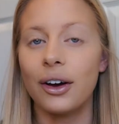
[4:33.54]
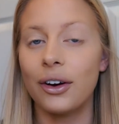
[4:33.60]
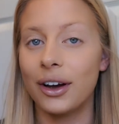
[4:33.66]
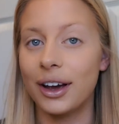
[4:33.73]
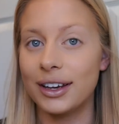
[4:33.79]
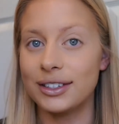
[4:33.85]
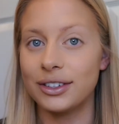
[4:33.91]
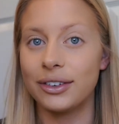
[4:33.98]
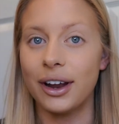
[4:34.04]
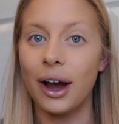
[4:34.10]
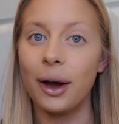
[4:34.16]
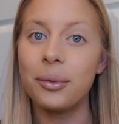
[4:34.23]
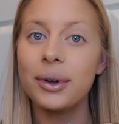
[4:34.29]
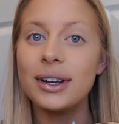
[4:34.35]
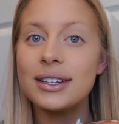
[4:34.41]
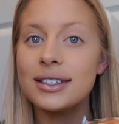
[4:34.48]
Okay, so now
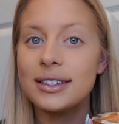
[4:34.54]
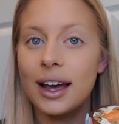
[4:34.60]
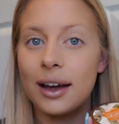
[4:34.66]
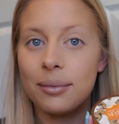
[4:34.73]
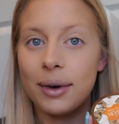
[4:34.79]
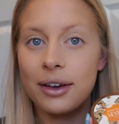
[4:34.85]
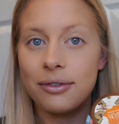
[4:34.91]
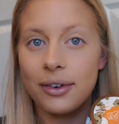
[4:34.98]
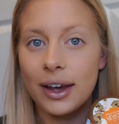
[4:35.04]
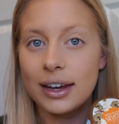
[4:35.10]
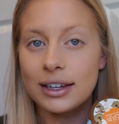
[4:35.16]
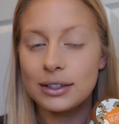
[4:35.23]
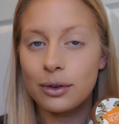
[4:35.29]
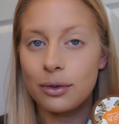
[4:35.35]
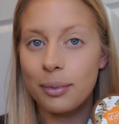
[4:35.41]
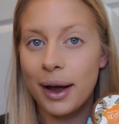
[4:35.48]
I'm going to set my
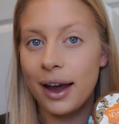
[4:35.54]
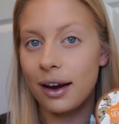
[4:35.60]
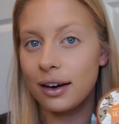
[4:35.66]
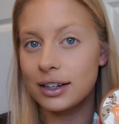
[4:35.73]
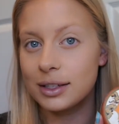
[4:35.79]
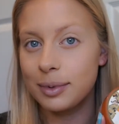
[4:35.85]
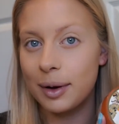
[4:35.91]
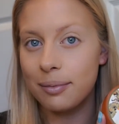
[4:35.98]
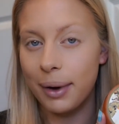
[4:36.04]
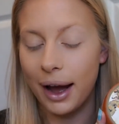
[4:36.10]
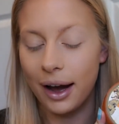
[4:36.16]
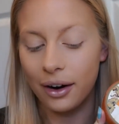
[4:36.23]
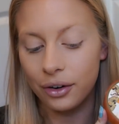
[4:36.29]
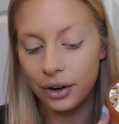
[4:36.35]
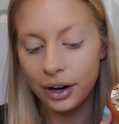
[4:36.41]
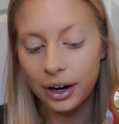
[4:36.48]
face with my Airspun
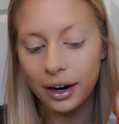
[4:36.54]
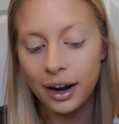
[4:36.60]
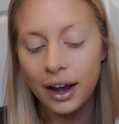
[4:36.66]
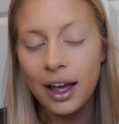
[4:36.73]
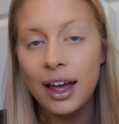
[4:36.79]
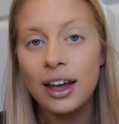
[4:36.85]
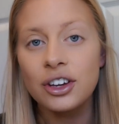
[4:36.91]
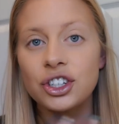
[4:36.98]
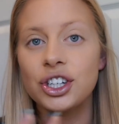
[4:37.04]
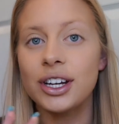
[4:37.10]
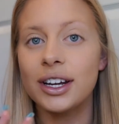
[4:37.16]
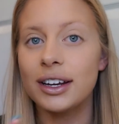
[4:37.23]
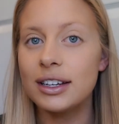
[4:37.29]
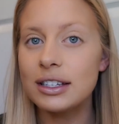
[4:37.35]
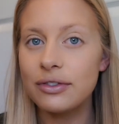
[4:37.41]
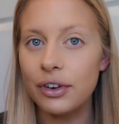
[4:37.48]
powder. She
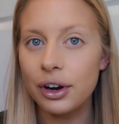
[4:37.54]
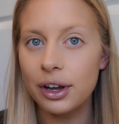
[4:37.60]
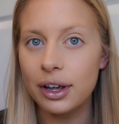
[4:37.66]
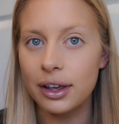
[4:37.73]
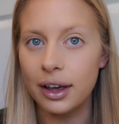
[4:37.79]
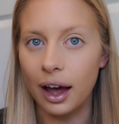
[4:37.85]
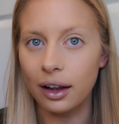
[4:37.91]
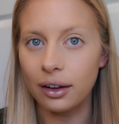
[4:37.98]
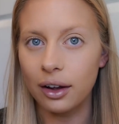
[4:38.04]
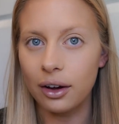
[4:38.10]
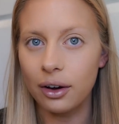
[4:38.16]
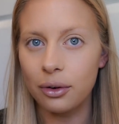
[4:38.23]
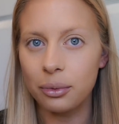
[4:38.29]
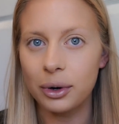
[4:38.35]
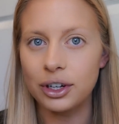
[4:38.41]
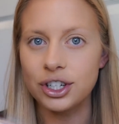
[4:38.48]
is very
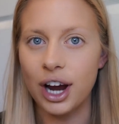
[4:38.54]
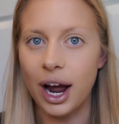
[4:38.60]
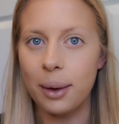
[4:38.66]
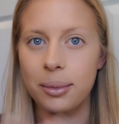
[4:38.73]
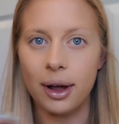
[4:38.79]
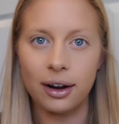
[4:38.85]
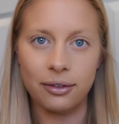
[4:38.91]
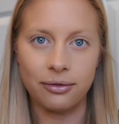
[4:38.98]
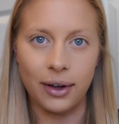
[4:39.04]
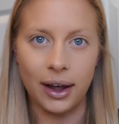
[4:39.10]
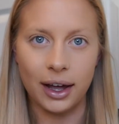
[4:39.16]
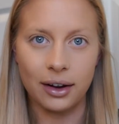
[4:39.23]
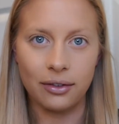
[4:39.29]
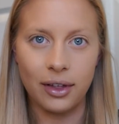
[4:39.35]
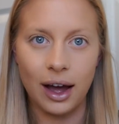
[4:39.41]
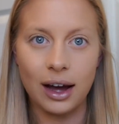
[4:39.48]
yellow, which I'm not a
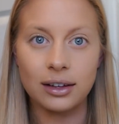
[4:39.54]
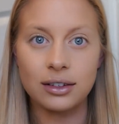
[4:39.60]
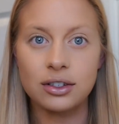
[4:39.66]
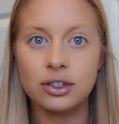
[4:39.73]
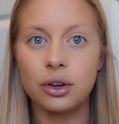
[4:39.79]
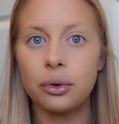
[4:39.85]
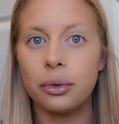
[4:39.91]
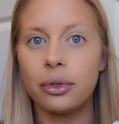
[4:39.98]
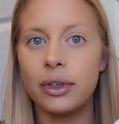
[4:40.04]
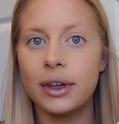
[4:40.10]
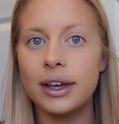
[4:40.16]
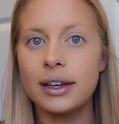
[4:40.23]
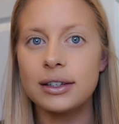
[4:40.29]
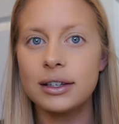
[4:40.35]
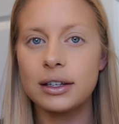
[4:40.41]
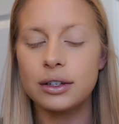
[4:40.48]
fan of that, so
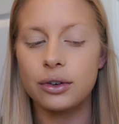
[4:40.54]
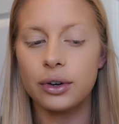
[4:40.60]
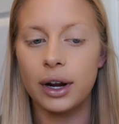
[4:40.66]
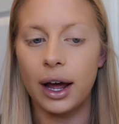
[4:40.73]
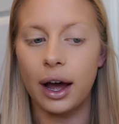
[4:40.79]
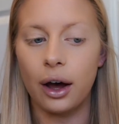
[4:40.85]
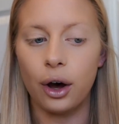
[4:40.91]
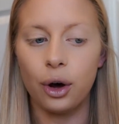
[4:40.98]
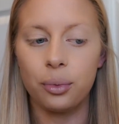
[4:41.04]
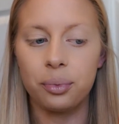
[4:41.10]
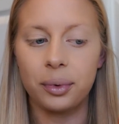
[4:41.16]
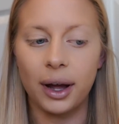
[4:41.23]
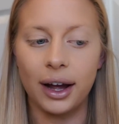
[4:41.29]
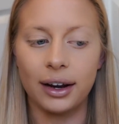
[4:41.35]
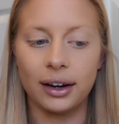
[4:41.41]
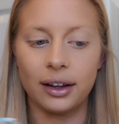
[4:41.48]
this is going to help
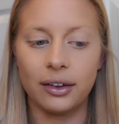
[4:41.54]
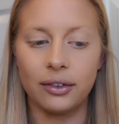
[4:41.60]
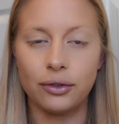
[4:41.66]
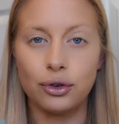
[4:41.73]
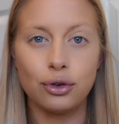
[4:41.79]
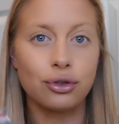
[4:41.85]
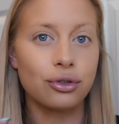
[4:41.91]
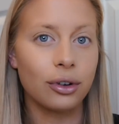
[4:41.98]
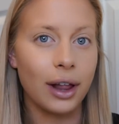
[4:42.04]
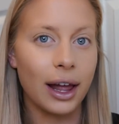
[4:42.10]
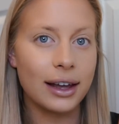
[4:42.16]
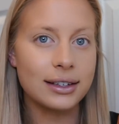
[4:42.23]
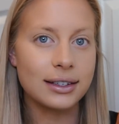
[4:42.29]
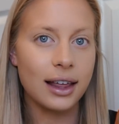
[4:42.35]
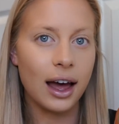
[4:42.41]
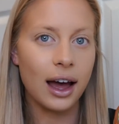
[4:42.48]
kind of
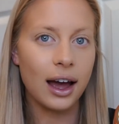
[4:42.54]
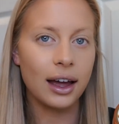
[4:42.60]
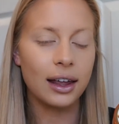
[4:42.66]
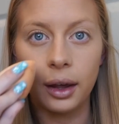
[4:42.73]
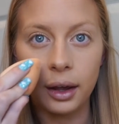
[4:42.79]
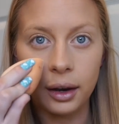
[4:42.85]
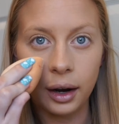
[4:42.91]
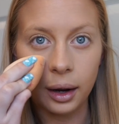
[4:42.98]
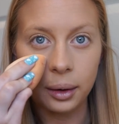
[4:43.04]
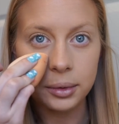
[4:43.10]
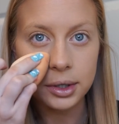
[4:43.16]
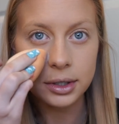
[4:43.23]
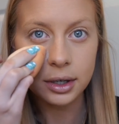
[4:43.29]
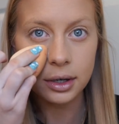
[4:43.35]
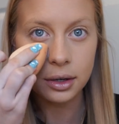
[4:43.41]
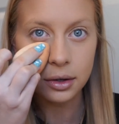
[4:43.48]
neutralize that. And I'm
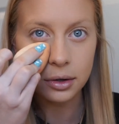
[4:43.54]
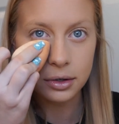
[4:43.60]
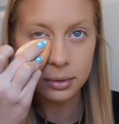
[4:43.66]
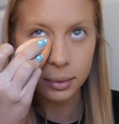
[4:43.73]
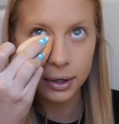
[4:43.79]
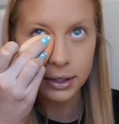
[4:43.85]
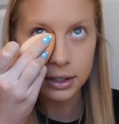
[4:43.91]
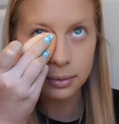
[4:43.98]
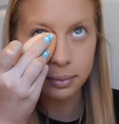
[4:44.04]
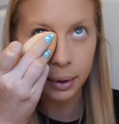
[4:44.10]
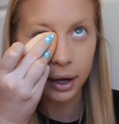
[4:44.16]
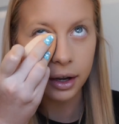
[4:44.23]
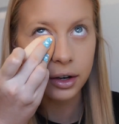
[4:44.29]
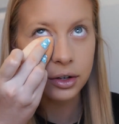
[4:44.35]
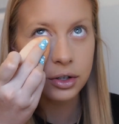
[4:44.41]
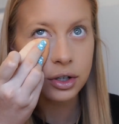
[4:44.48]
just going to use my
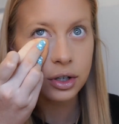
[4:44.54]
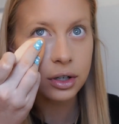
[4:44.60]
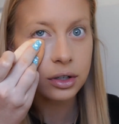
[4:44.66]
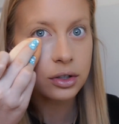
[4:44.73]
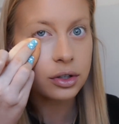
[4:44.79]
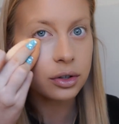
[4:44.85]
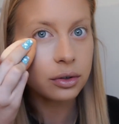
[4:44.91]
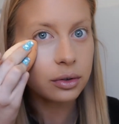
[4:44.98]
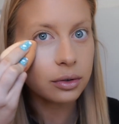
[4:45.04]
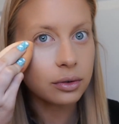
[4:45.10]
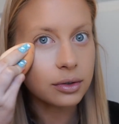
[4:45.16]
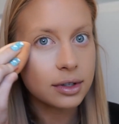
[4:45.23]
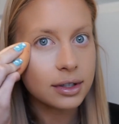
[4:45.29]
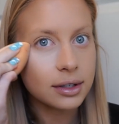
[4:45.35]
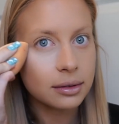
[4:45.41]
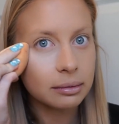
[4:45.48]
sponge to
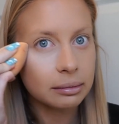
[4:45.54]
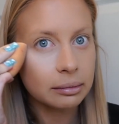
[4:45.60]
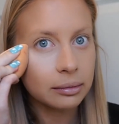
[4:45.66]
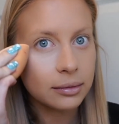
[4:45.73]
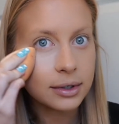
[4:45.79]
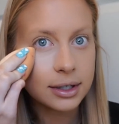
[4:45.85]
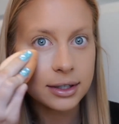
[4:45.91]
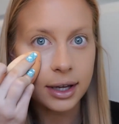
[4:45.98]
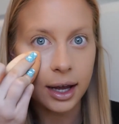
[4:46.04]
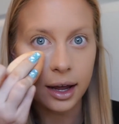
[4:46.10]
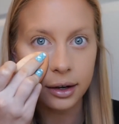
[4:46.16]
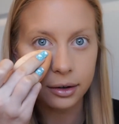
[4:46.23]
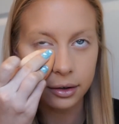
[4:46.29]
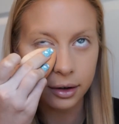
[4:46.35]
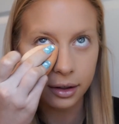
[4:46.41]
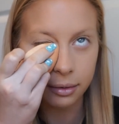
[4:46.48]
set
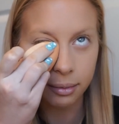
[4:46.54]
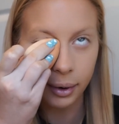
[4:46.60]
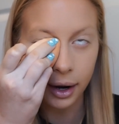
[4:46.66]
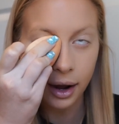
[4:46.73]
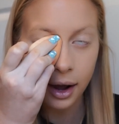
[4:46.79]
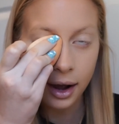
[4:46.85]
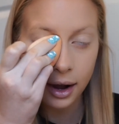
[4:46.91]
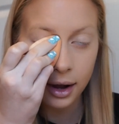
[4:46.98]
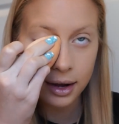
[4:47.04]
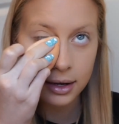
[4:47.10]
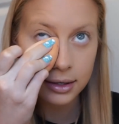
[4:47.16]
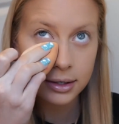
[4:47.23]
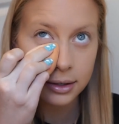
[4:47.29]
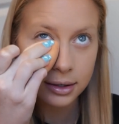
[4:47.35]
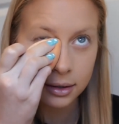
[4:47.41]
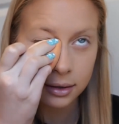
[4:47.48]
underneath my
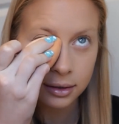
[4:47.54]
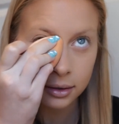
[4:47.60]
eyes.